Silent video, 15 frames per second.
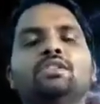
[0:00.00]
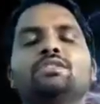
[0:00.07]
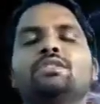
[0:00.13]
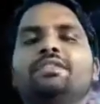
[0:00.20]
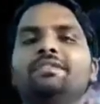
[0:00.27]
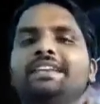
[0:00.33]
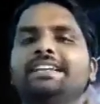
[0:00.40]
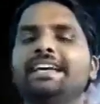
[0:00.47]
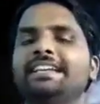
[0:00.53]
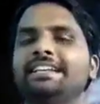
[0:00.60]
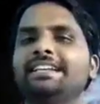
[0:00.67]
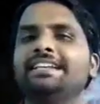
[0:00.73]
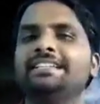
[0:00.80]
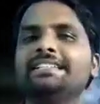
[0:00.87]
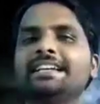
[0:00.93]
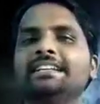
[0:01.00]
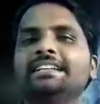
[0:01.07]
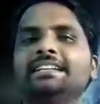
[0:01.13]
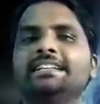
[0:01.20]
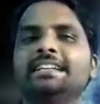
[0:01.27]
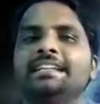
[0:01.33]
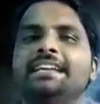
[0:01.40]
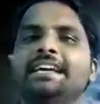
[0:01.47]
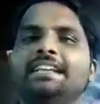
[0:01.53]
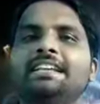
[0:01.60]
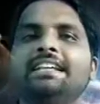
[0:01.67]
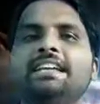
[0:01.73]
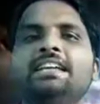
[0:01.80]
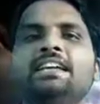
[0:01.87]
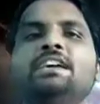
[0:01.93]
So we can listen
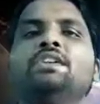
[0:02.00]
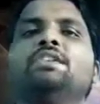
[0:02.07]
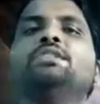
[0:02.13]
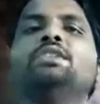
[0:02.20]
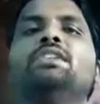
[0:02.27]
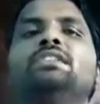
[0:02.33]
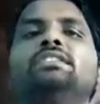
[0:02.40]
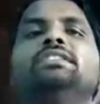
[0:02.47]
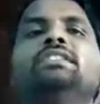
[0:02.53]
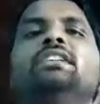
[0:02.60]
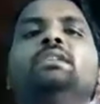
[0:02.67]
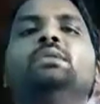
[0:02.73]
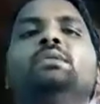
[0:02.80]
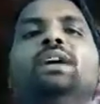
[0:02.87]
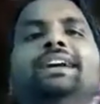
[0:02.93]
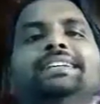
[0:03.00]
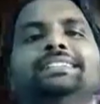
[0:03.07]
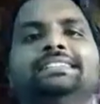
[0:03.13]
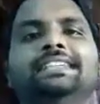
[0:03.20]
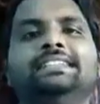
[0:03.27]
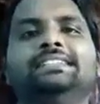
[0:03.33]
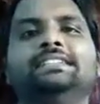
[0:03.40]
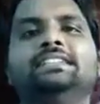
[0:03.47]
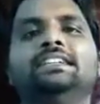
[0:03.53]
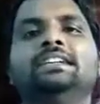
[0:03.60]
clearly those voices.